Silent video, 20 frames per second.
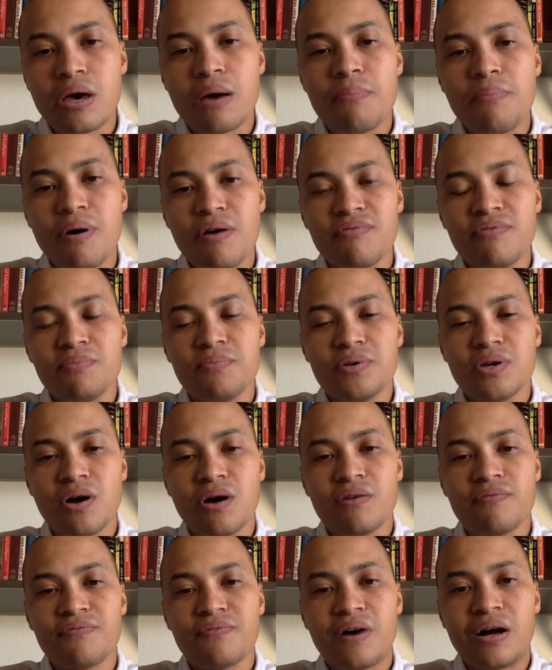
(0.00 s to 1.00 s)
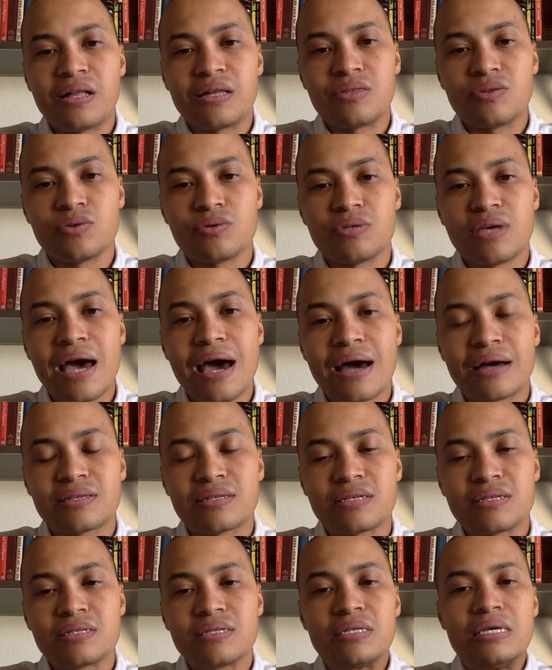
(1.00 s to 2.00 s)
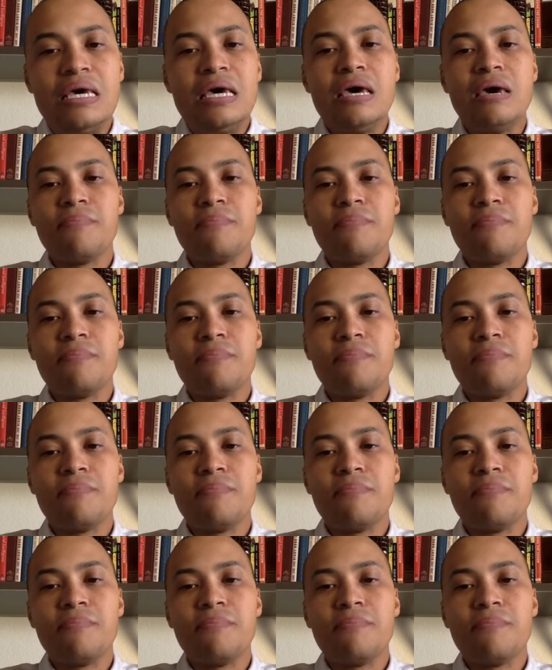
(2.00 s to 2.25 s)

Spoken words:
above and beyond filing their taxes